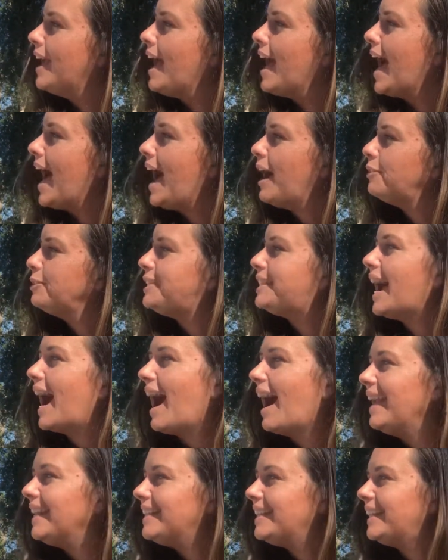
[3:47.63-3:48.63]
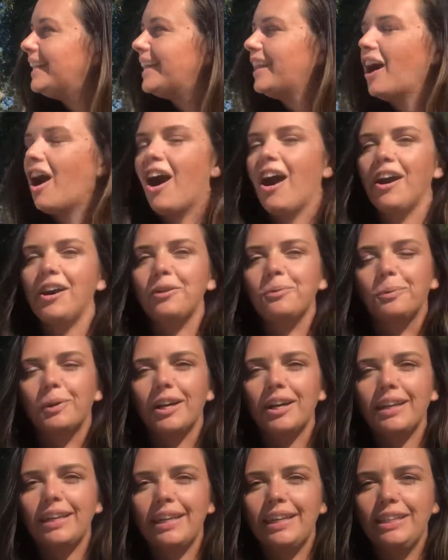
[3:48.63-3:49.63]
How tidy and
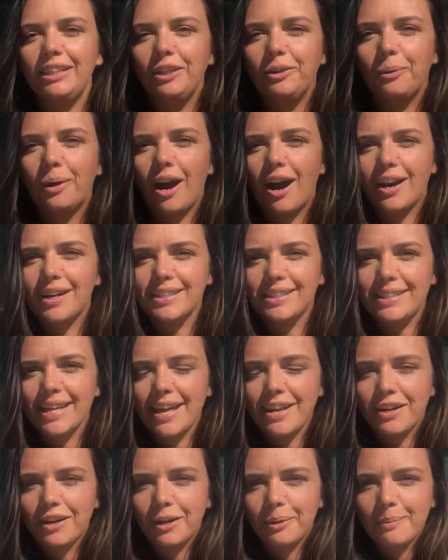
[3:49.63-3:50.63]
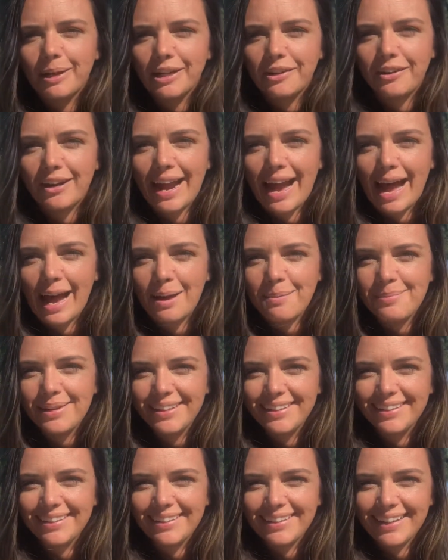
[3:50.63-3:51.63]
hard-working you are, said Hermit Crab.
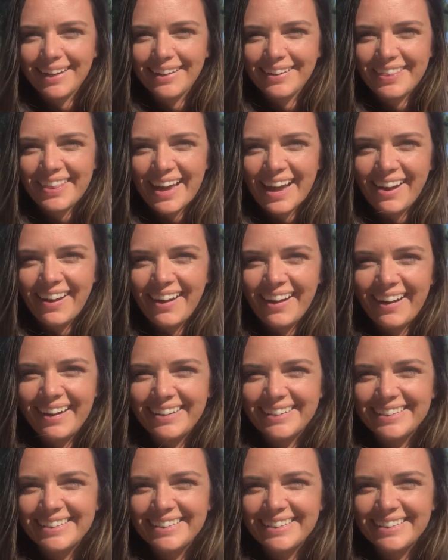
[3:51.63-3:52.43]
There they are.